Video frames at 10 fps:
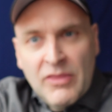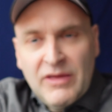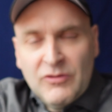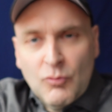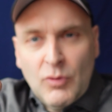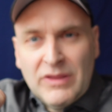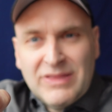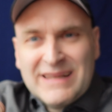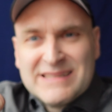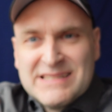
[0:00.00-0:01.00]
then you want
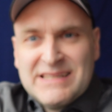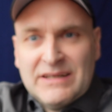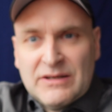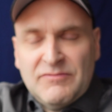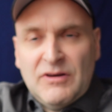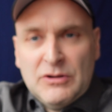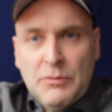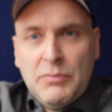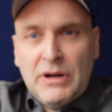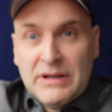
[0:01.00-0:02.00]
that centered
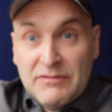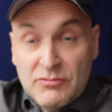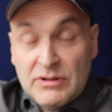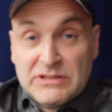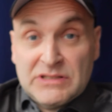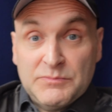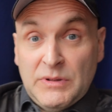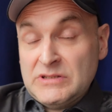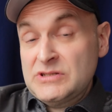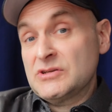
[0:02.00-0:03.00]
volume button if you watch as
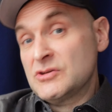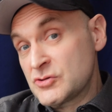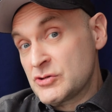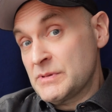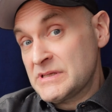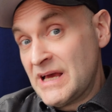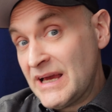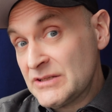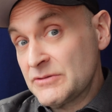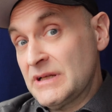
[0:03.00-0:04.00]
much YouTube as
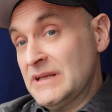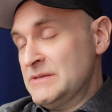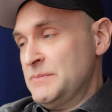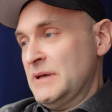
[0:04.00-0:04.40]
I do, at least,